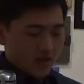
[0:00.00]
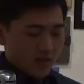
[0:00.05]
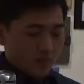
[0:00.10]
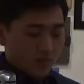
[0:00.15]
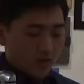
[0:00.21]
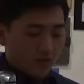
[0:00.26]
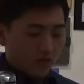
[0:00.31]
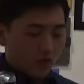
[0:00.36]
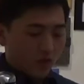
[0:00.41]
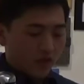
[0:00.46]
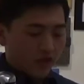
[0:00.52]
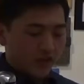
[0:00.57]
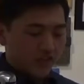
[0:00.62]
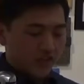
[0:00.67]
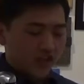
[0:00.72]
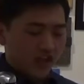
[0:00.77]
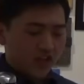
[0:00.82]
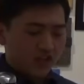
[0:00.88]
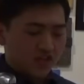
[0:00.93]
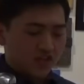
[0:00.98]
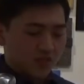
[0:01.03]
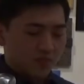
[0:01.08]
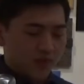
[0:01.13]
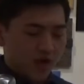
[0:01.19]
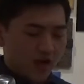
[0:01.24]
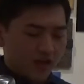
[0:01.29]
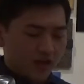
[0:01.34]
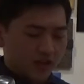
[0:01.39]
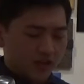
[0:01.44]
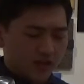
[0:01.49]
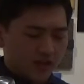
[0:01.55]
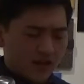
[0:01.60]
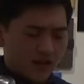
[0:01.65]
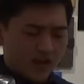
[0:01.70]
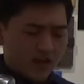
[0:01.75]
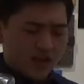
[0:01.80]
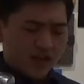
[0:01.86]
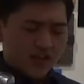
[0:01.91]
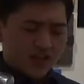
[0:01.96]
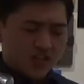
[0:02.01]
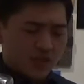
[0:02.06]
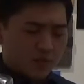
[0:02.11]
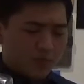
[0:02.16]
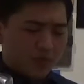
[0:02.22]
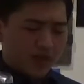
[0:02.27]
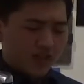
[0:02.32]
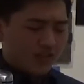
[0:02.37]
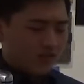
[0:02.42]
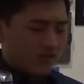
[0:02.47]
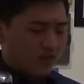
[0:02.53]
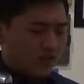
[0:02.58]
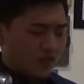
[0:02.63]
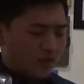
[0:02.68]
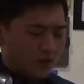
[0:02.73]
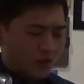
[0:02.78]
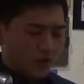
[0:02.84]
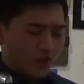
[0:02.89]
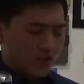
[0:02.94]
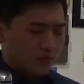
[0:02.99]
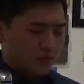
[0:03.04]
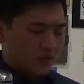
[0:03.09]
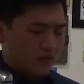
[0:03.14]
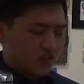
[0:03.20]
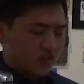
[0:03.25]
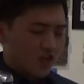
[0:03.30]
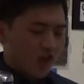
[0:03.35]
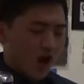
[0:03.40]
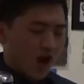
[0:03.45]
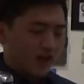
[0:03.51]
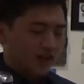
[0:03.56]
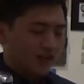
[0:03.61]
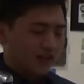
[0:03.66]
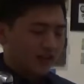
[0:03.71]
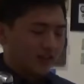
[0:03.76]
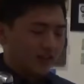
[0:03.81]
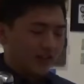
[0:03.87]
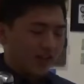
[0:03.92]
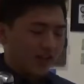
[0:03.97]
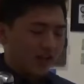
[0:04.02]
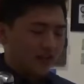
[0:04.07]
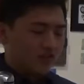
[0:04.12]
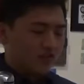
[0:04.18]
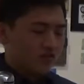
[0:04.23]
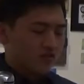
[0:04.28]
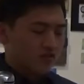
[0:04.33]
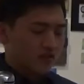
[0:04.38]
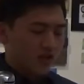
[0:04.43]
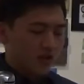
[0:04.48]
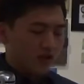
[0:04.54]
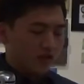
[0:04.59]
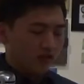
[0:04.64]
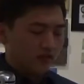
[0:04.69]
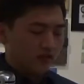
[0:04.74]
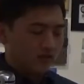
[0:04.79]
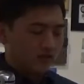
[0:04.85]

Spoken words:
Before he could change his mind, she bit into the crisp chocolate glazed shell.